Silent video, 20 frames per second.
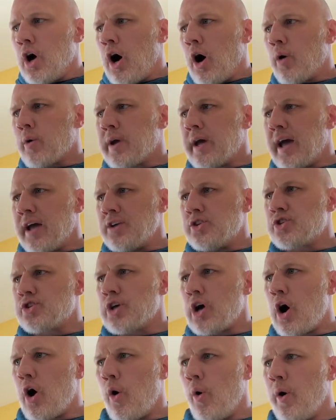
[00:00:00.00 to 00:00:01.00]
Okay,
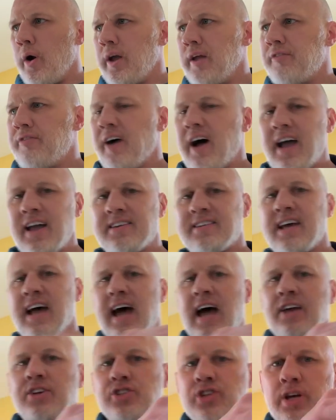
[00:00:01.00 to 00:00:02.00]
so if I
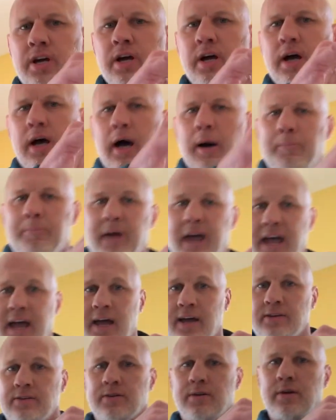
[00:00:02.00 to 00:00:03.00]
attach a
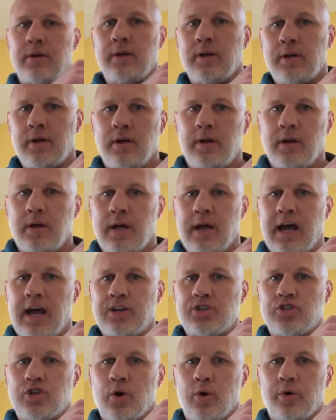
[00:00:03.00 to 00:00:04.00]
band
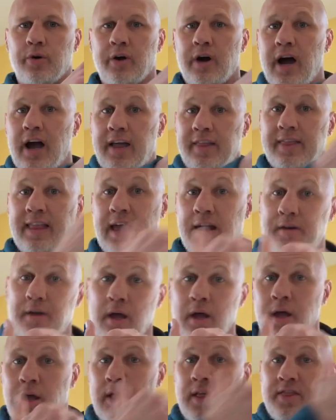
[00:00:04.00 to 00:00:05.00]
at shoulder height and
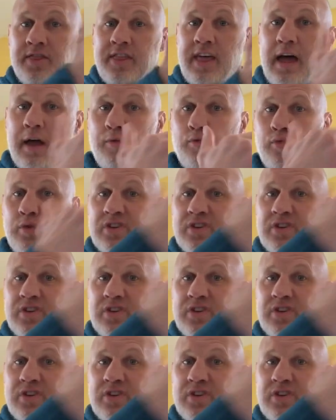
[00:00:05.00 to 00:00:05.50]
that